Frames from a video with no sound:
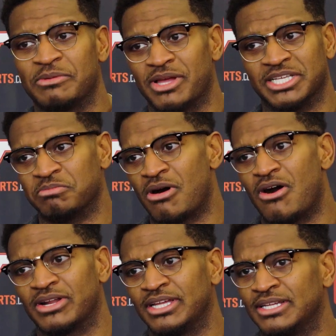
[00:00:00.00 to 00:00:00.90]
he's
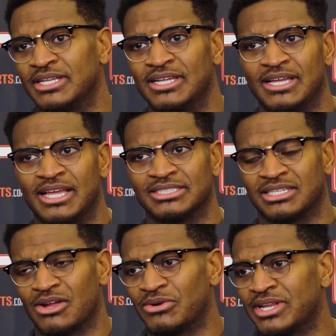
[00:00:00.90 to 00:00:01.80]
bought in, he's
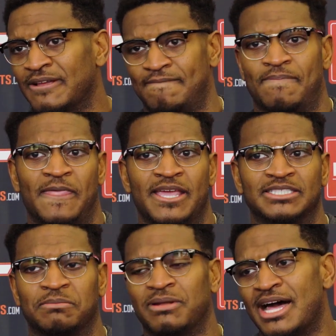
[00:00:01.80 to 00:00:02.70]
learning,
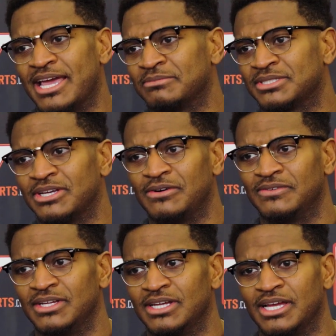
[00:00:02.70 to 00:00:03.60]
he's applying himself.
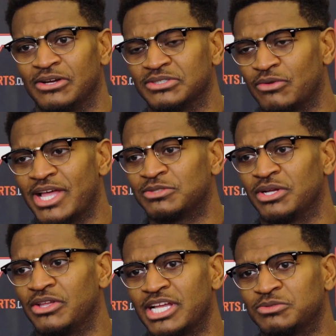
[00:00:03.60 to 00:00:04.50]
And so that's
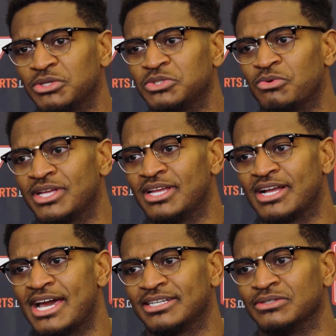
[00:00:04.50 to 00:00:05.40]
what you want a young
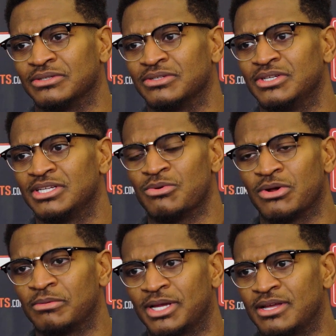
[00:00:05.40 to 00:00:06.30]
guy to do. You
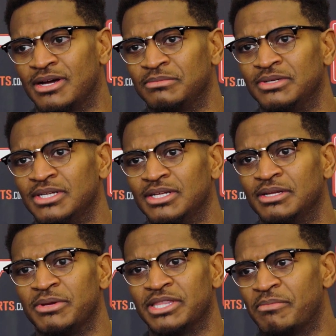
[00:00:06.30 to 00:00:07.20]
want him to come,
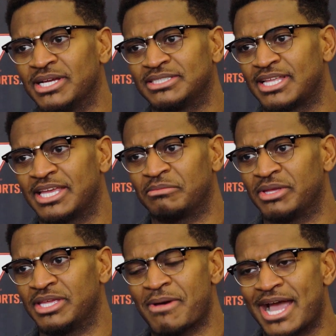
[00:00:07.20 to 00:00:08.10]
be the best that they can
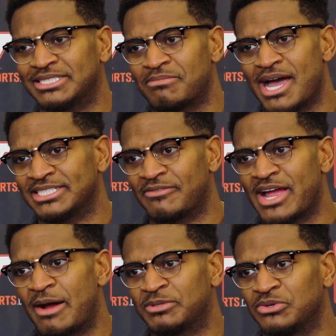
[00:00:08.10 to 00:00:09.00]
be, maximize every
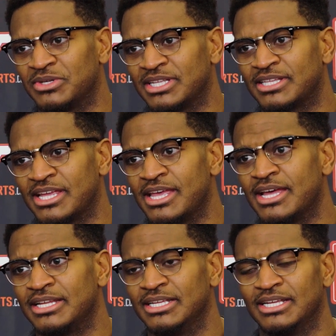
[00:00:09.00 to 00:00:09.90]
opportunity that they
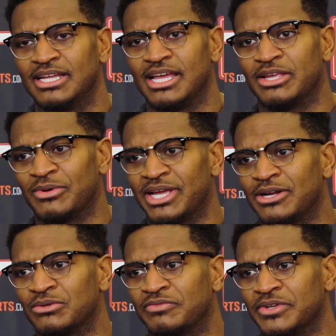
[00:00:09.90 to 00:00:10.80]
get, and then when they
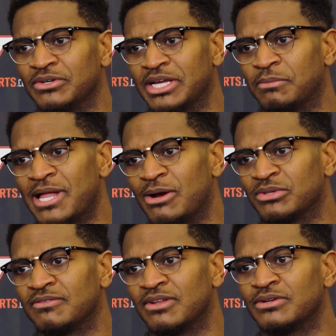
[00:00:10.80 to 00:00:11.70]
get on the field, they apply what
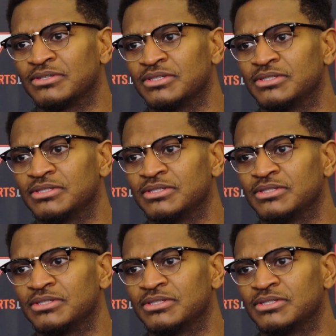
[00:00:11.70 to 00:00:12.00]
they've learned.